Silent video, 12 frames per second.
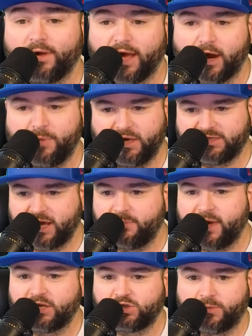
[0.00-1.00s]
Got a Big Ten
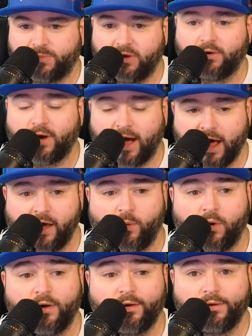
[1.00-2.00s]
matchup here.
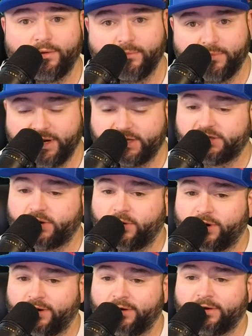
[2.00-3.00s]
Iowa,
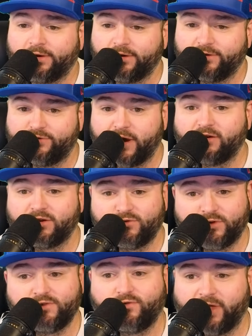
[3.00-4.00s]
Minnesota, Ferentz
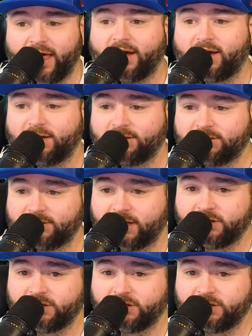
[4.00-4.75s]
versus Fleck. Let's